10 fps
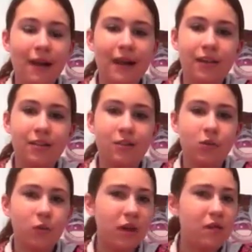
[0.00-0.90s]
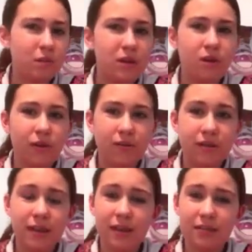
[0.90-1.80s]
And what I've been
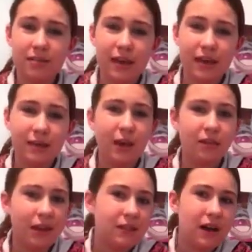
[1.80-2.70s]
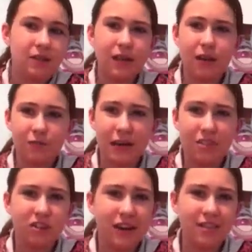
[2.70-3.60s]
noticing is that now that I've got that off my
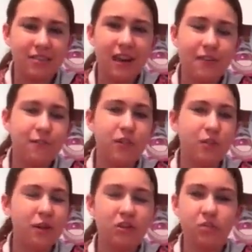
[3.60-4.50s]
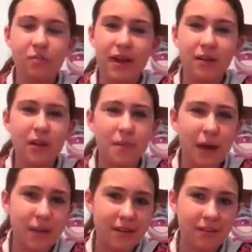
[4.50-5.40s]
chest, I feel much better
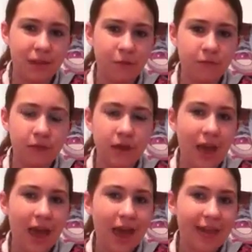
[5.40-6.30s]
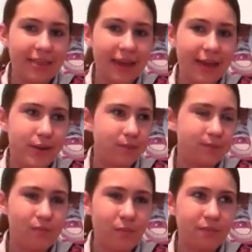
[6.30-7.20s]
about myself, and that
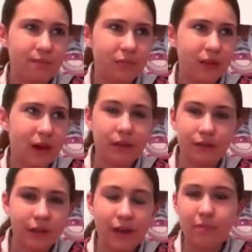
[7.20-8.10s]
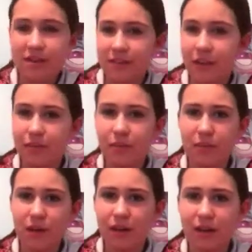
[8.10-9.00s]
I look at myself in the
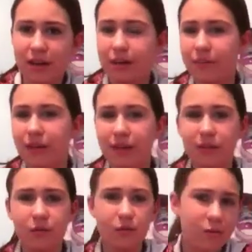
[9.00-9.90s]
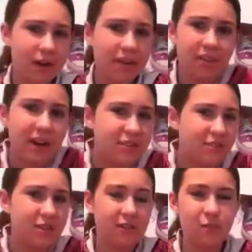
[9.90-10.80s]
mirror and I'm like, well, my thighs
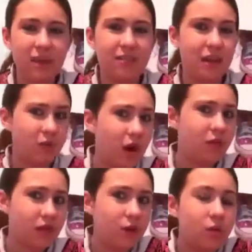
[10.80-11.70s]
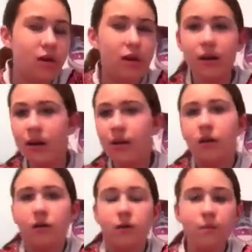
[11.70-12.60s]
aren't as big as I thought they were.
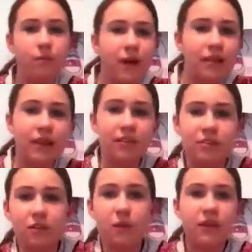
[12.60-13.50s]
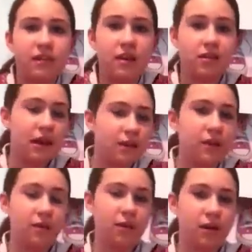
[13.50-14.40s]
Oh, my legs aren't as big as I thought
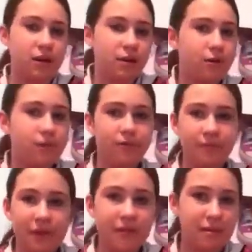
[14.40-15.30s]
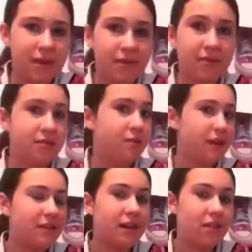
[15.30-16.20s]
they were. Oh, my stomach isn't as
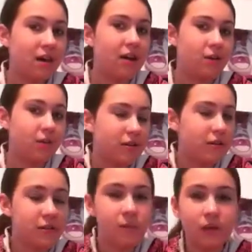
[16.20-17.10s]
big as I thought it was.